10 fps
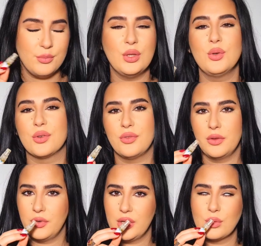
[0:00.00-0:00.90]

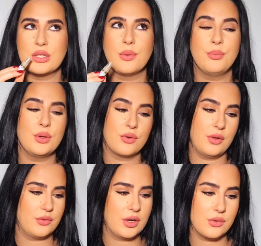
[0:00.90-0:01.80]
Beautiful fragrance,
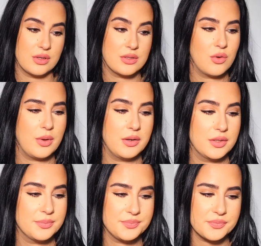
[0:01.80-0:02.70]
oh my
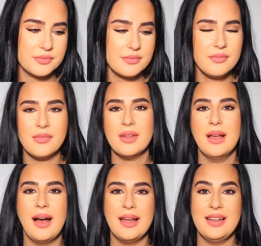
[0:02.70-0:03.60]
god.
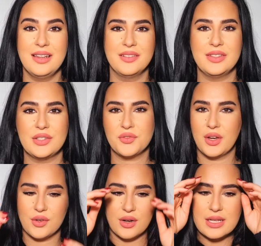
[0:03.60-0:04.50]
I love this
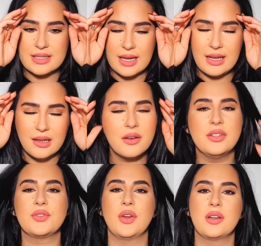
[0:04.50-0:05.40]
fragrance. I
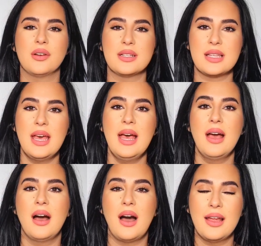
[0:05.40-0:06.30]
love this fragrance.
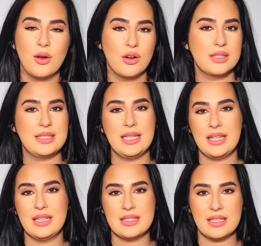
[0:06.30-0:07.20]
I honestly
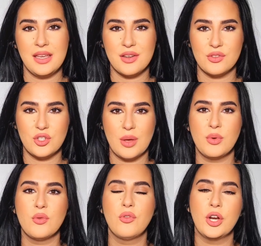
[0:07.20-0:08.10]
think it's a hidden
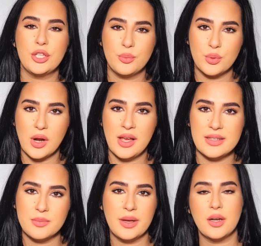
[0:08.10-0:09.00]
gem for the
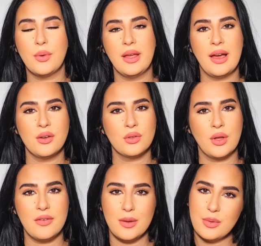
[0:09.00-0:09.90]
price. By the way, I don't know,
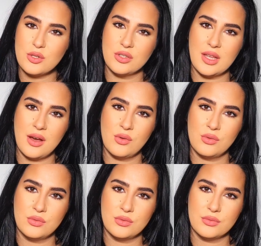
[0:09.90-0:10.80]
have I mentioned
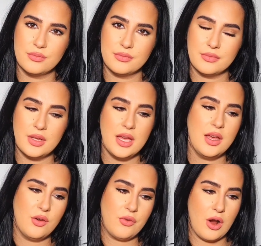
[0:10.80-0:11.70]

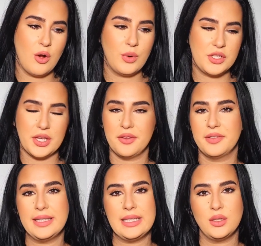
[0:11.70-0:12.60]
for how much I can
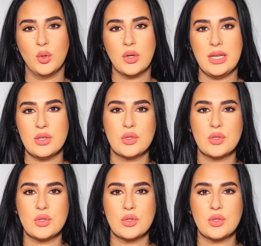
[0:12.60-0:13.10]
find it locally?